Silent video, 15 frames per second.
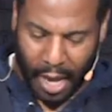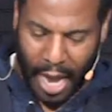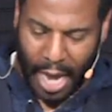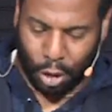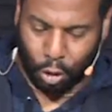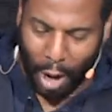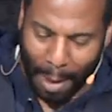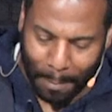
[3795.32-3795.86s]
And
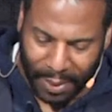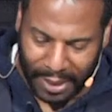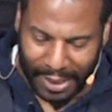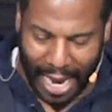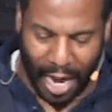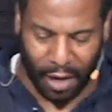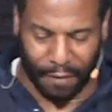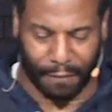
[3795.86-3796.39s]
dropping
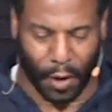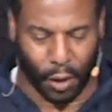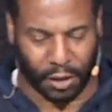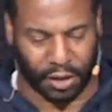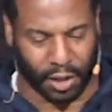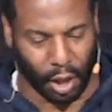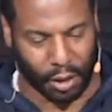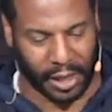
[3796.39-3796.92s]
down to verse
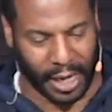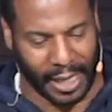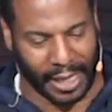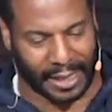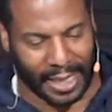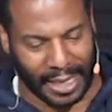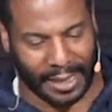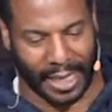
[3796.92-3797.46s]
13, it
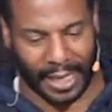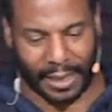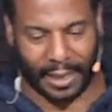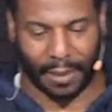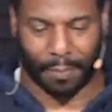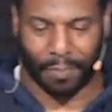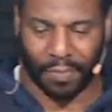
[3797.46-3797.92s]
says this.